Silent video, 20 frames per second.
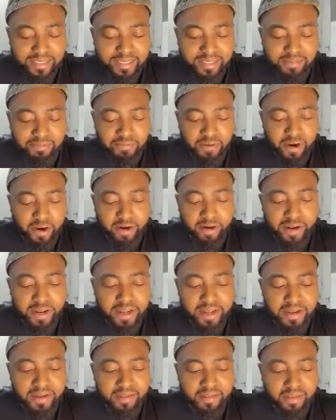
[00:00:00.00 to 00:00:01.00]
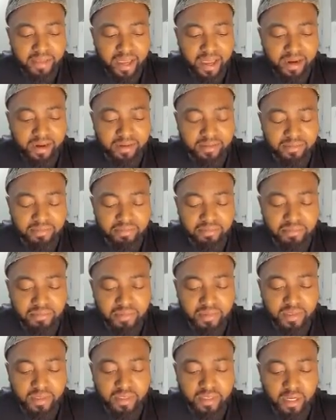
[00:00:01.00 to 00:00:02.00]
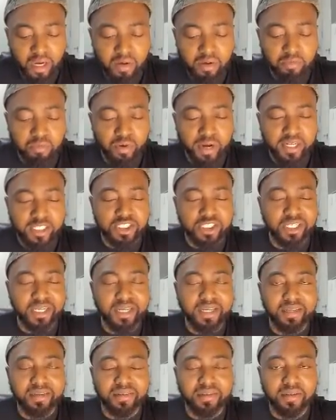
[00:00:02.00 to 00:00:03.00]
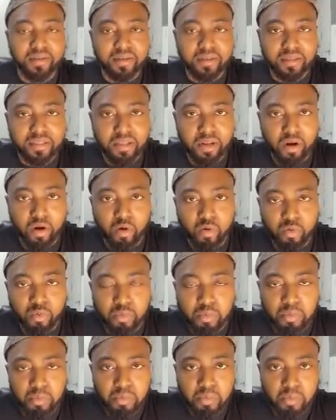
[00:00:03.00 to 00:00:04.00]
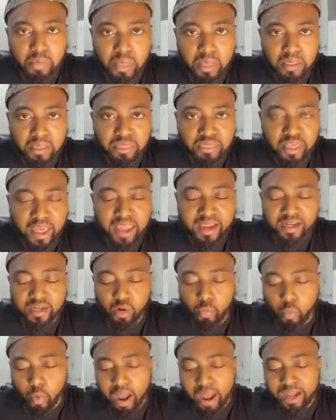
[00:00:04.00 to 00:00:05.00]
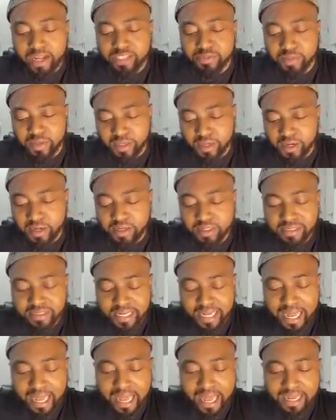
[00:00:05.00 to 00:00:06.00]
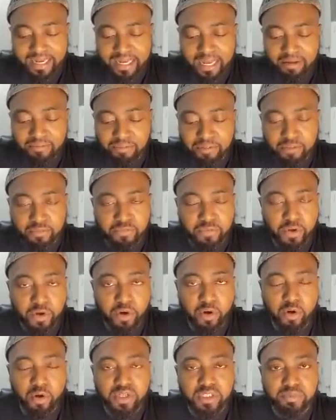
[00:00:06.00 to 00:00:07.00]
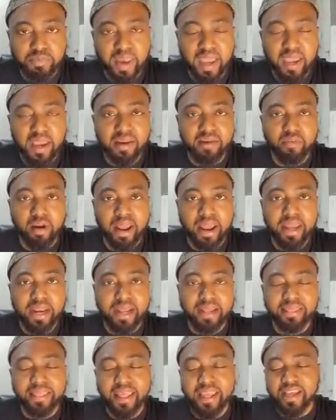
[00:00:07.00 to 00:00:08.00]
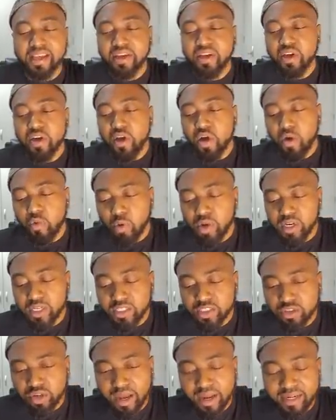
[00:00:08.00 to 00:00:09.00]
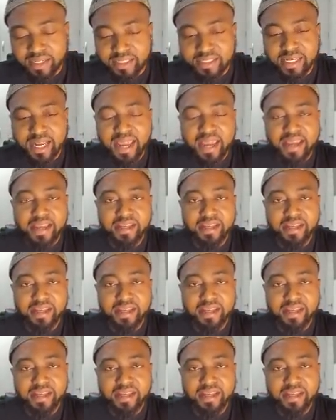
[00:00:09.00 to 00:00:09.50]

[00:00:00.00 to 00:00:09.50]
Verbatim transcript: a very kind of gut wrenching, you know, thing to watch because I, I definitely feel his pain, right? And I think what he's trying to say